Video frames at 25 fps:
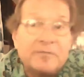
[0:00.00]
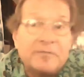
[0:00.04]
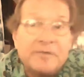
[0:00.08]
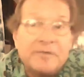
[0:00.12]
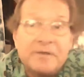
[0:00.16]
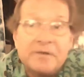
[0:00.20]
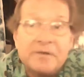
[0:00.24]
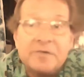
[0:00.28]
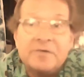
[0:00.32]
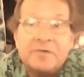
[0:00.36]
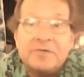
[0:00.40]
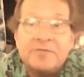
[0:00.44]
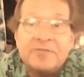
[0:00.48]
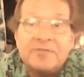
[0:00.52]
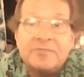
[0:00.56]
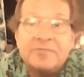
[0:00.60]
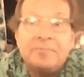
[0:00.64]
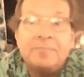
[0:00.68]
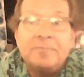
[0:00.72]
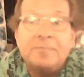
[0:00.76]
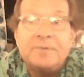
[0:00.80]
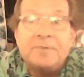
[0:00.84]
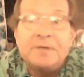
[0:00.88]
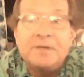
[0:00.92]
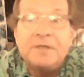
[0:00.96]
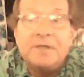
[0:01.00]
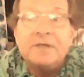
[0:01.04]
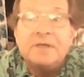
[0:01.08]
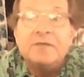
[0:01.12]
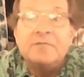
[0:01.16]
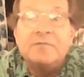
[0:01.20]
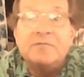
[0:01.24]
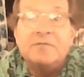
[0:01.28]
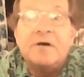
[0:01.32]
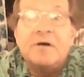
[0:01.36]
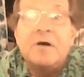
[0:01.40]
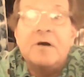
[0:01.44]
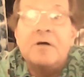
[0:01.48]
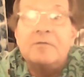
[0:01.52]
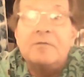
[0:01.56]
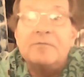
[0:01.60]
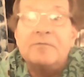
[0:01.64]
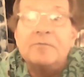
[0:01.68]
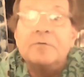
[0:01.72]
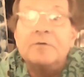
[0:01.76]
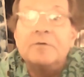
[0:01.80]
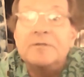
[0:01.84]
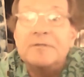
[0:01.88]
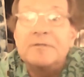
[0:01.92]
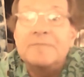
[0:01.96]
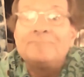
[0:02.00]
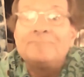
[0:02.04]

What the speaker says: years being involved with.